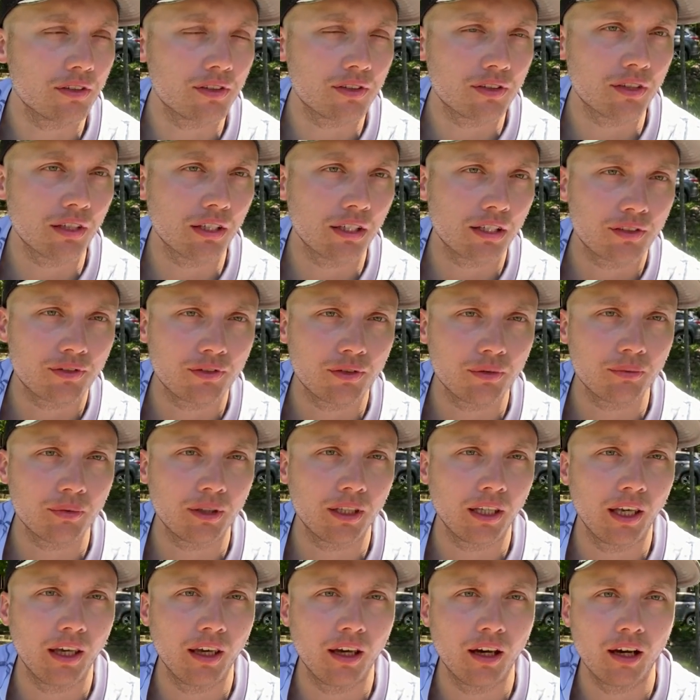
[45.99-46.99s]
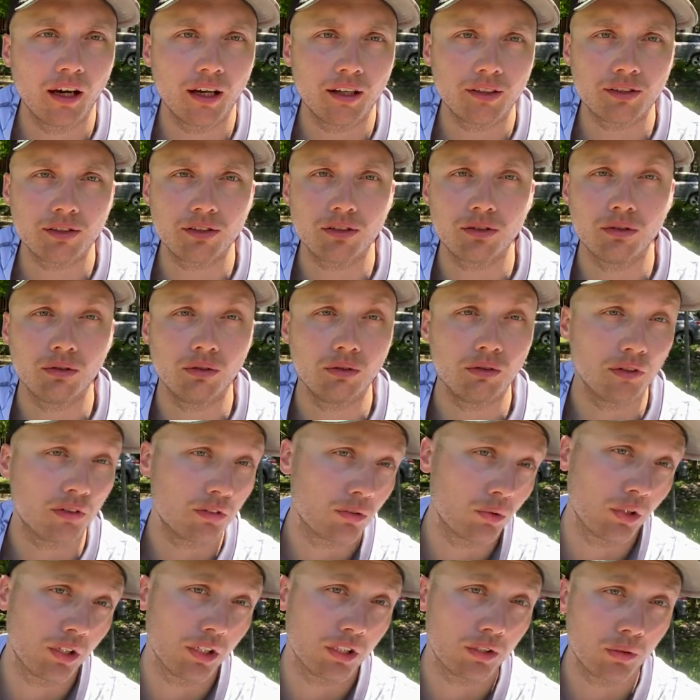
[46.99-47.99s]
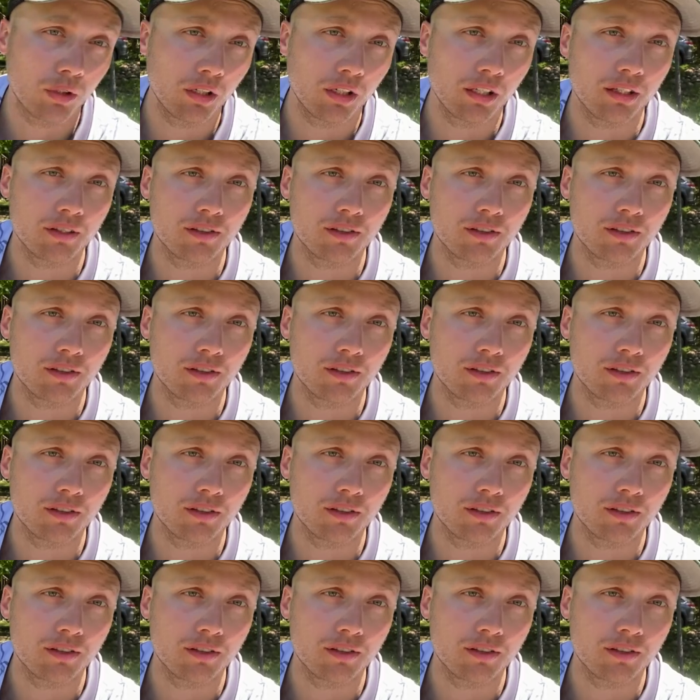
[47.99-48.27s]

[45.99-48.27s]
sticks from chaos to the 2020